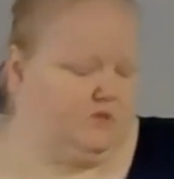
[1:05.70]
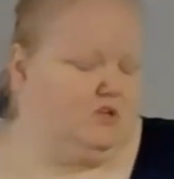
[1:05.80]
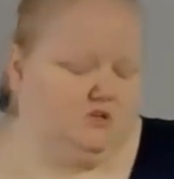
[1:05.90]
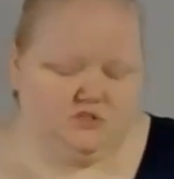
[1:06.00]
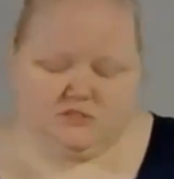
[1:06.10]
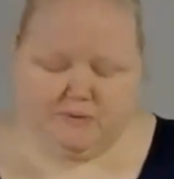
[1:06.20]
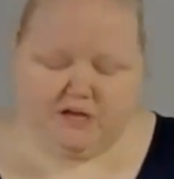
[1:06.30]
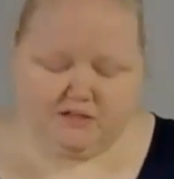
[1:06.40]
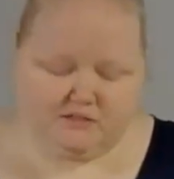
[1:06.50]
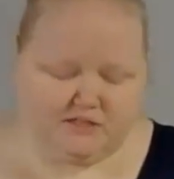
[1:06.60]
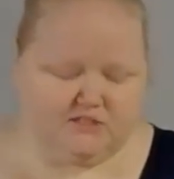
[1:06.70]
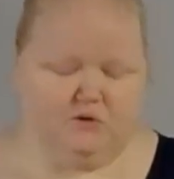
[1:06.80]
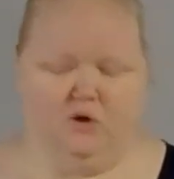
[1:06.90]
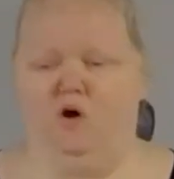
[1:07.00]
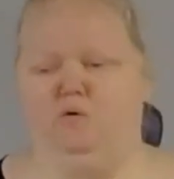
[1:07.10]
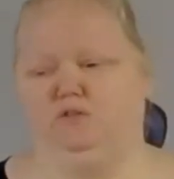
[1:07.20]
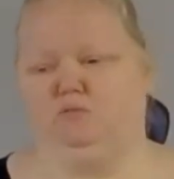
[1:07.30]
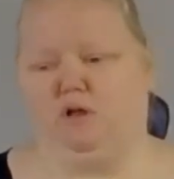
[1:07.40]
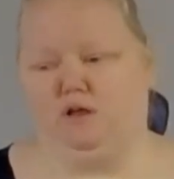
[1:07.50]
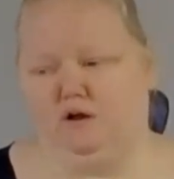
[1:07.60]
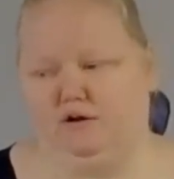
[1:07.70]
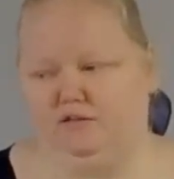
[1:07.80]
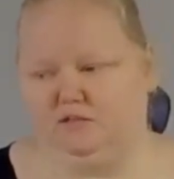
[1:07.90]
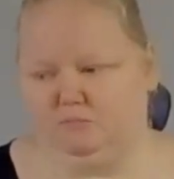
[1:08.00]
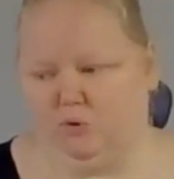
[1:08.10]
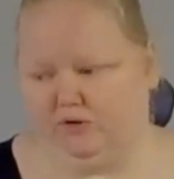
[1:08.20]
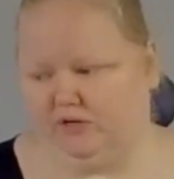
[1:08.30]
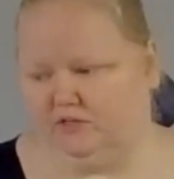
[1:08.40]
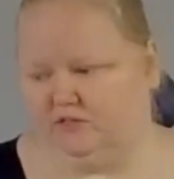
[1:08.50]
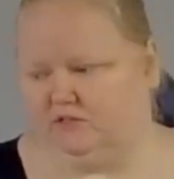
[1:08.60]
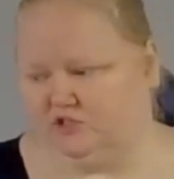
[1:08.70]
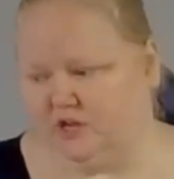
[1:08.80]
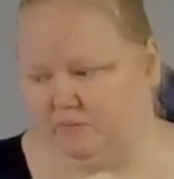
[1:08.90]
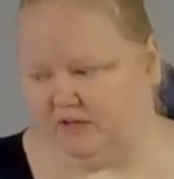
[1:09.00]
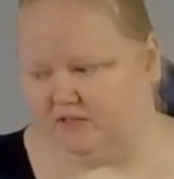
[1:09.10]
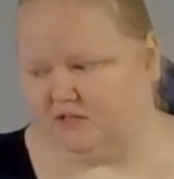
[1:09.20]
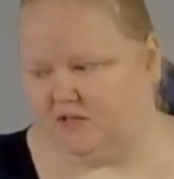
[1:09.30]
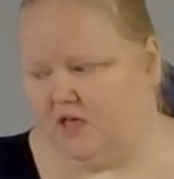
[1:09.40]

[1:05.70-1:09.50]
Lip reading: just because he's always working on us and molding us and shaping us.